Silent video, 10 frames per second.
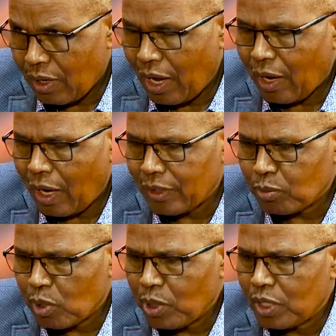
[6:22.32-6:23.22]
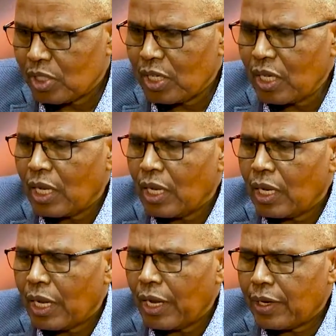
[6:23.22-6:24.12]
Adaptability,
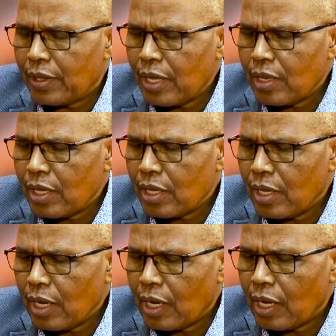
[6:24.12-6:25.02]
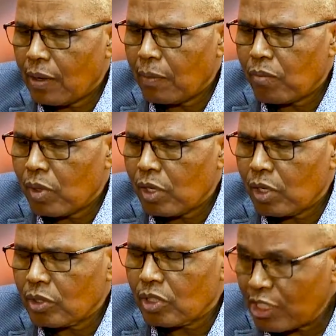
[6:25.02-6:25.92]
and then the
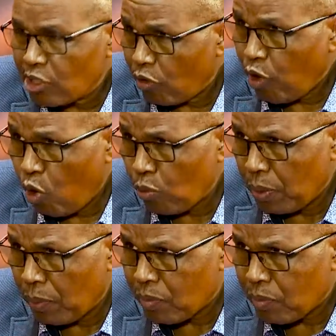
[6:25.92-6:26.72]
sense of hope.